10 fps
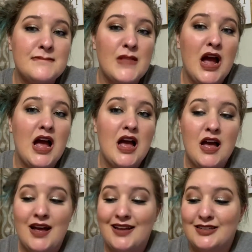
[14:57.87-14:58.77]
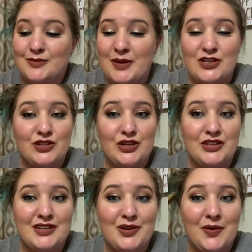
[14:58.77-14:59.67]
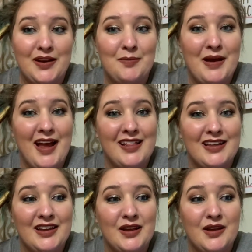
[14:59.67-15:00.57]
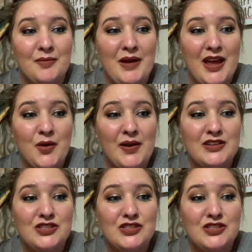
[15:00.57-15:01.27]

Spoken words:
like, especially because I know I can buy AOA